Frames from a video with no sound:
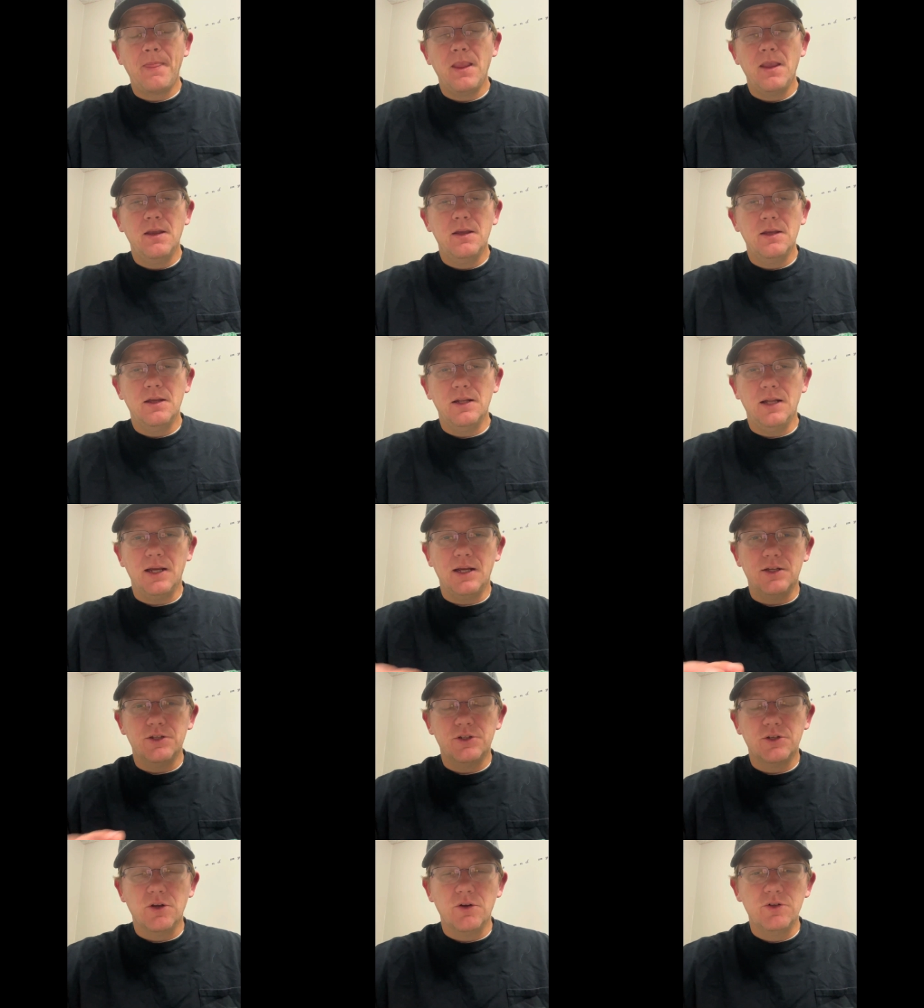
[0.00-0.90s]
And like I
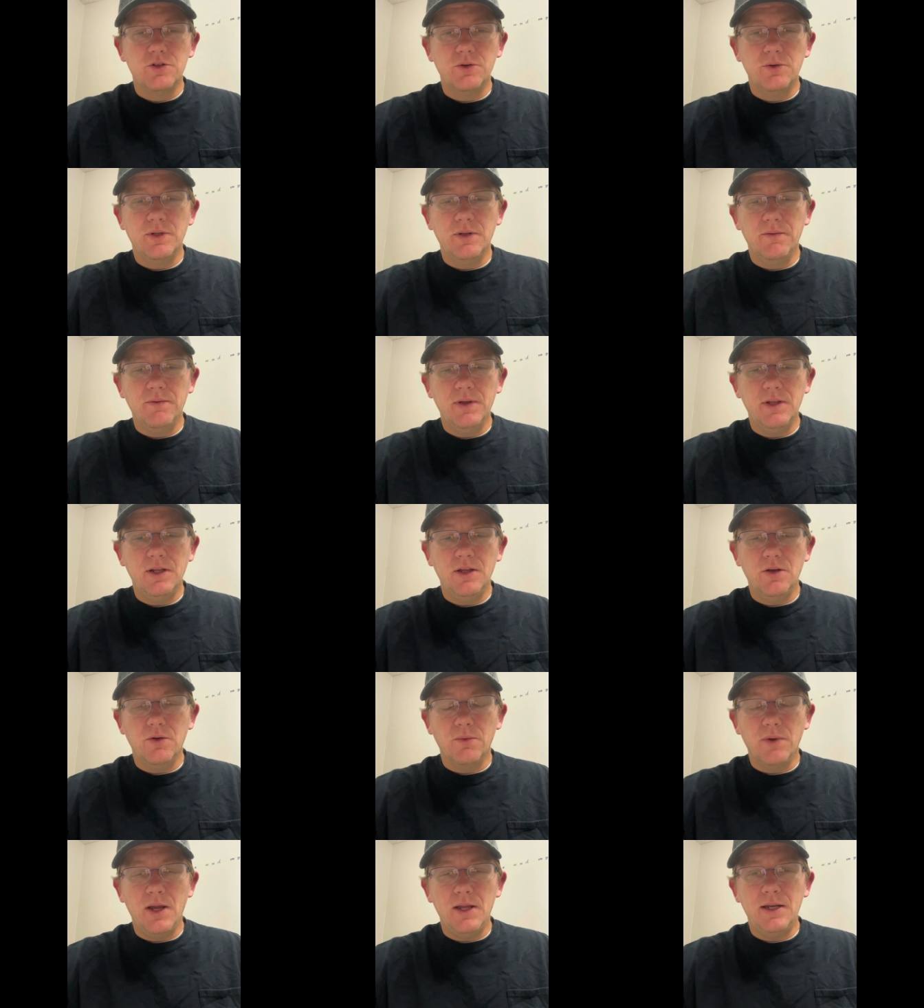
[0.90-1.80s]
showed you in the video,
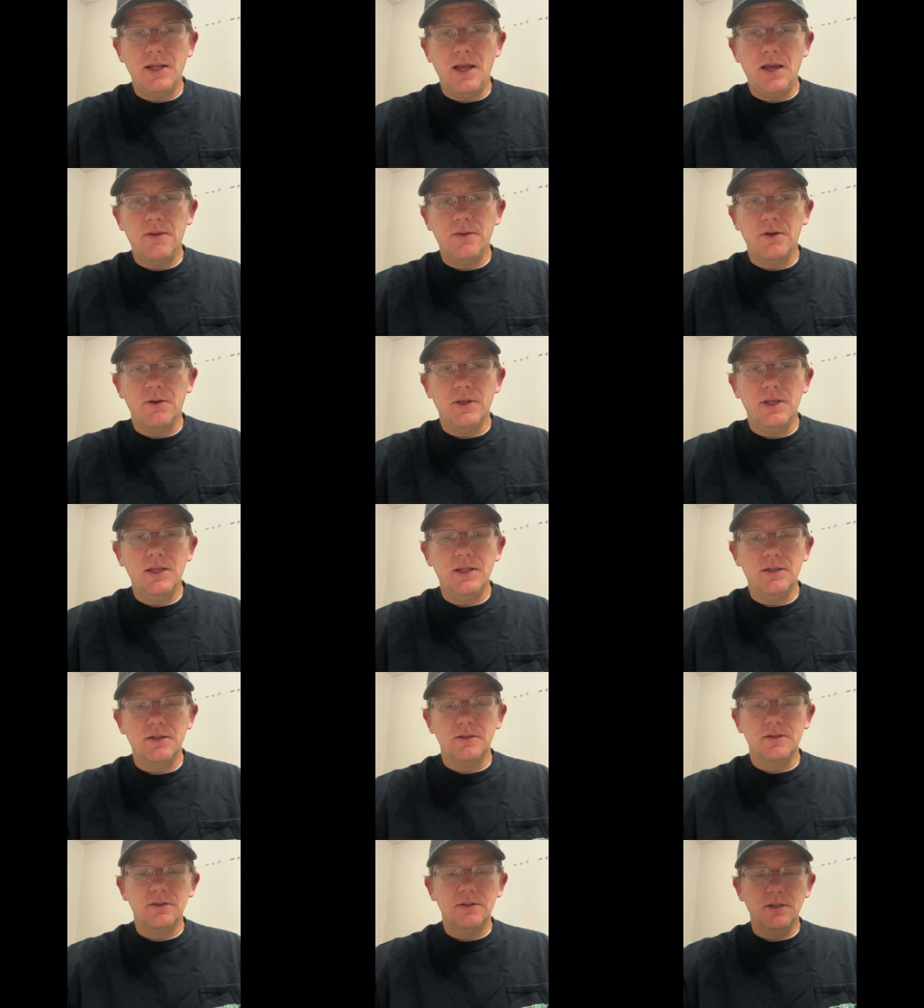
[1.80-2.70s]
right now they're
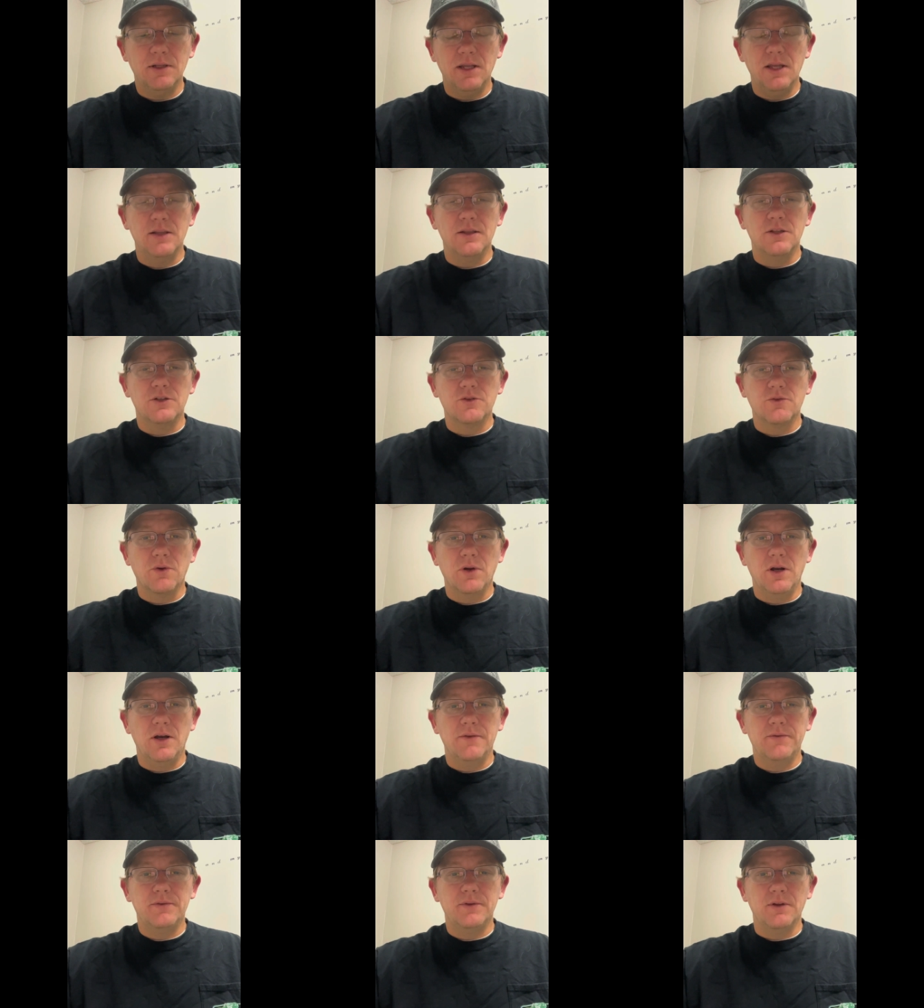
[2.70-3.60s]
hitting in the
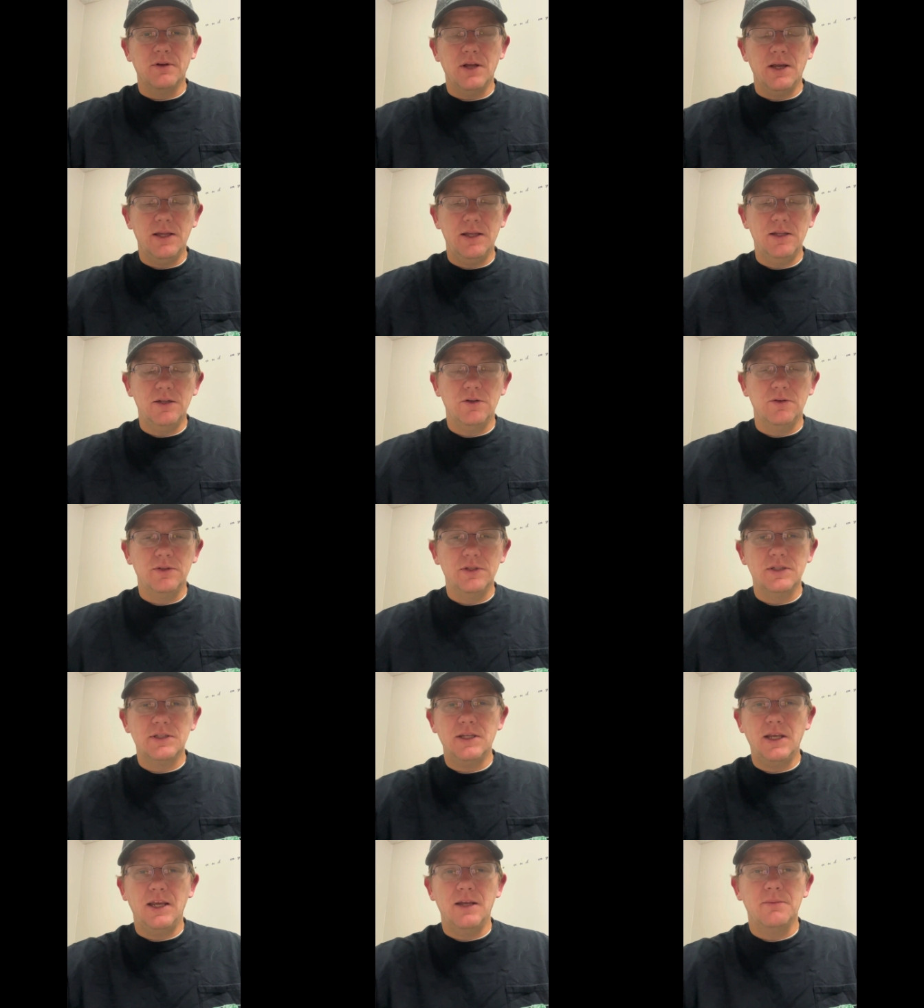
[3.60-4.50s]
trough. They're not hitting on the
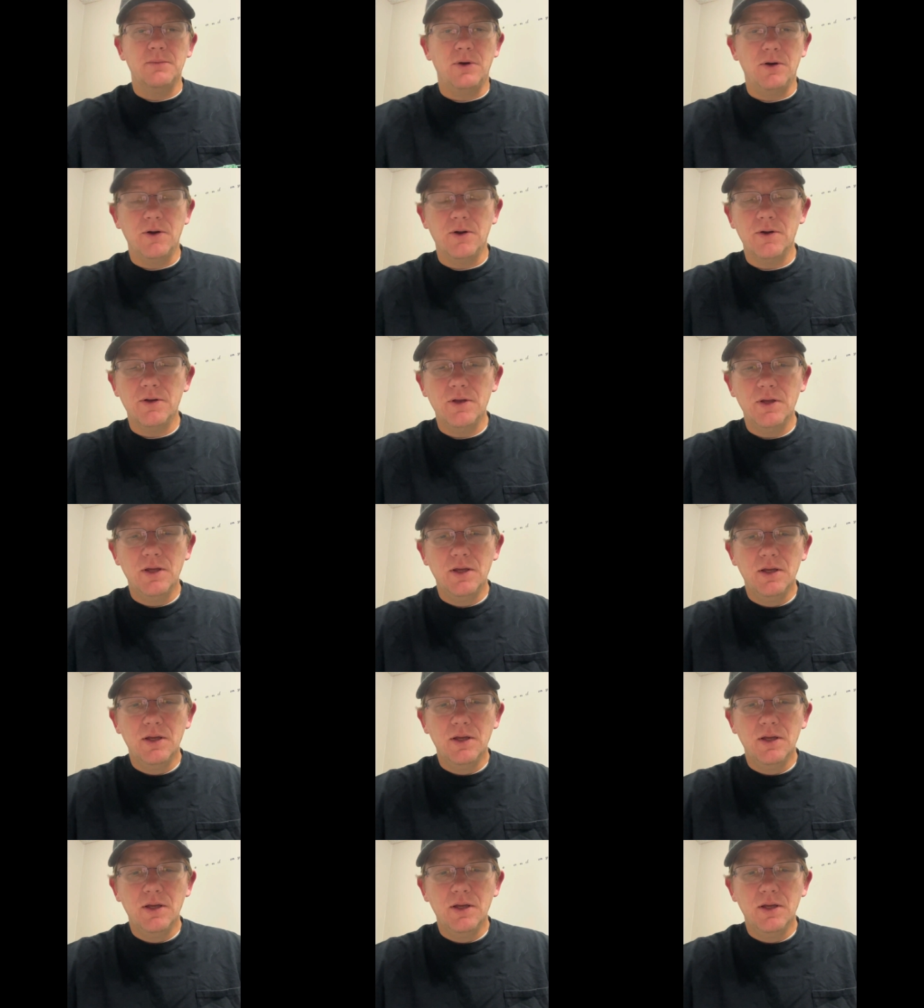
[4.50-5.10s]
sandbar.